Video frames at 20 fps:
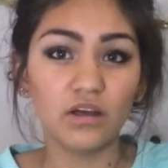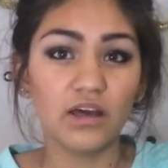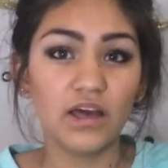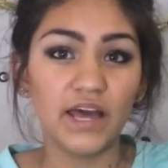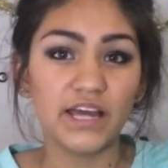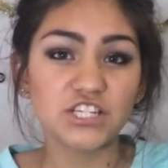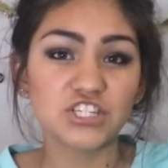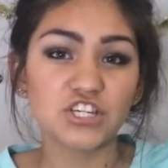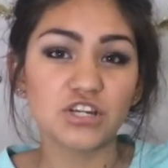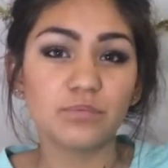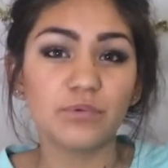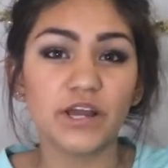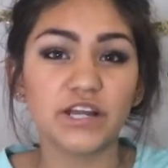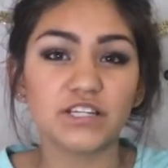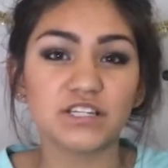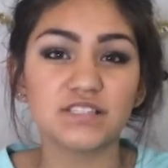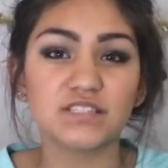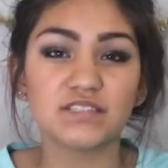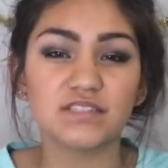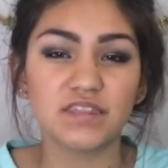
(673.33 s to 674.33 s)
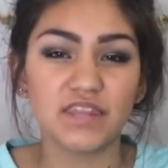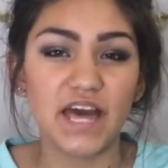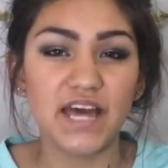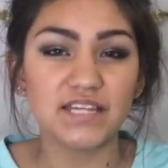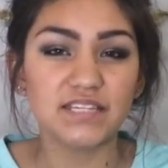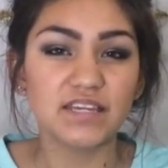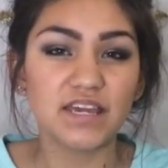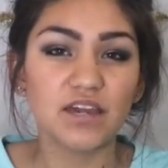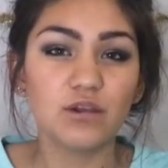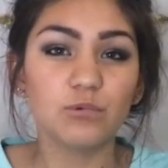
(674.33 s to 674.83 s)
at cheer practice
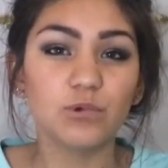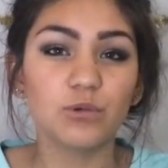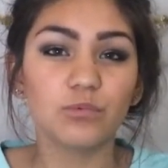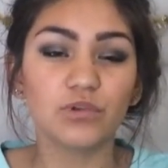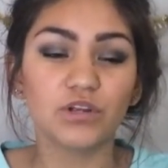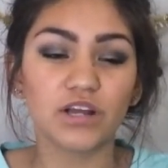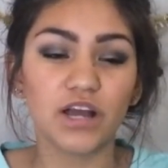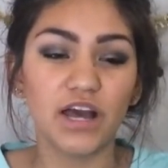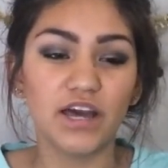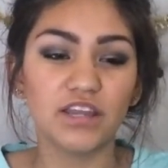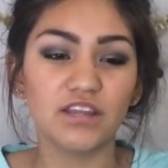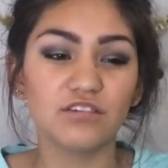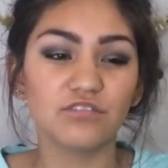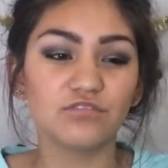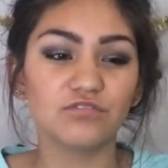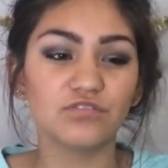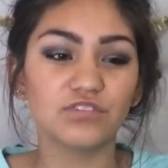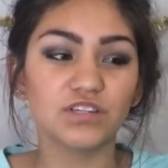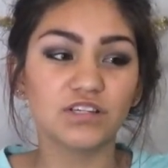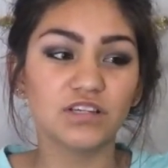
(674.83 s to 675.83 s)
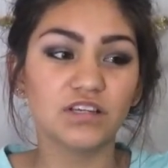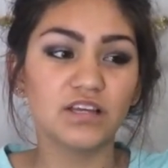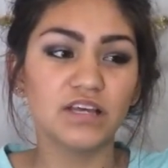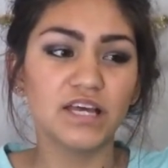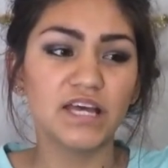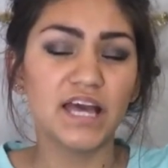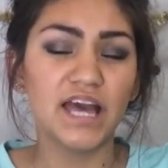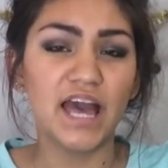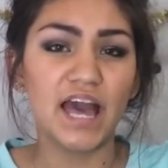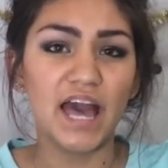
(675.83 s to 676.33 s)
that day, we were kind of
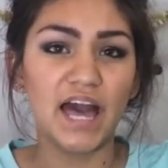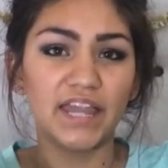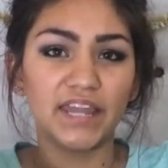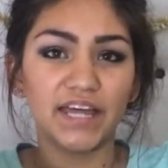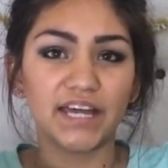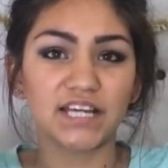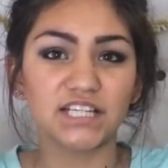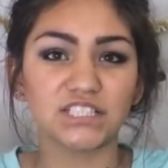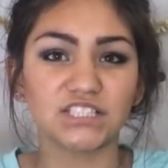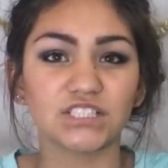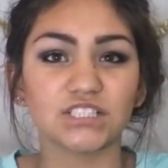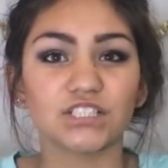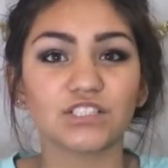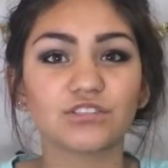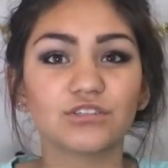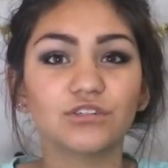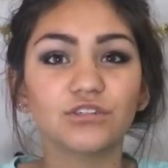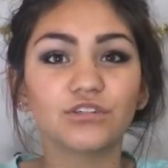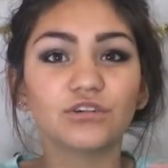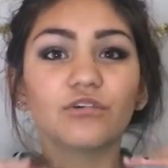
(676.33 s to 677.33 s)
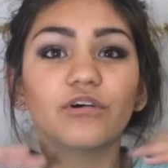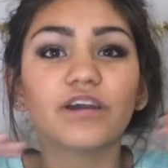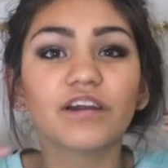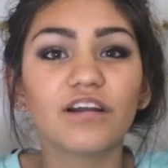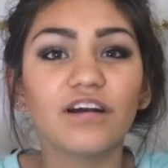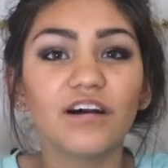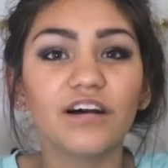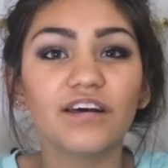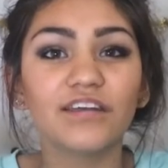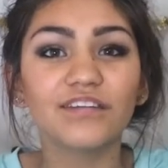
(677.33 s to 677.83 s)
had like a circle
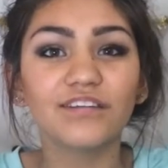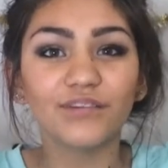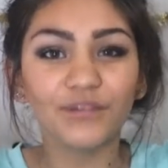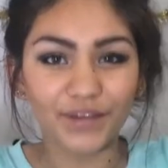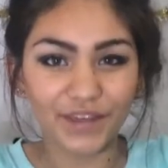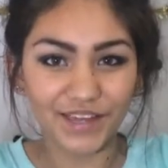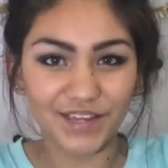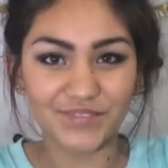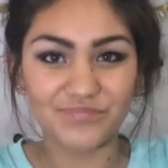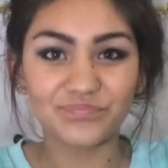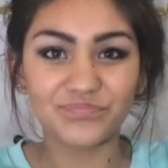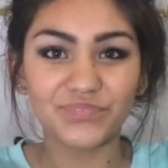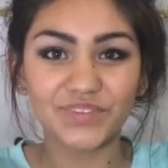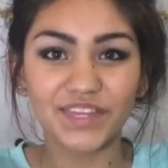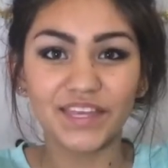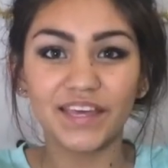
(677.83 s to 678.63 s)
going on, okay?